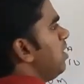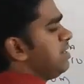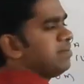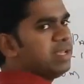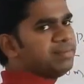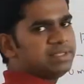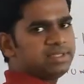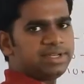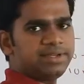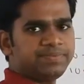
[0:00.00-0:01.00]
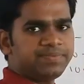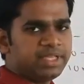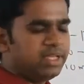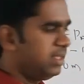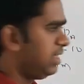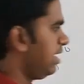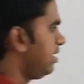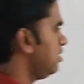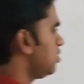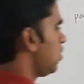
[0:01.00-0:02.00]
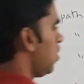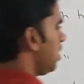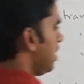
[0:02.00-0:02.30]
it may be 3. That is called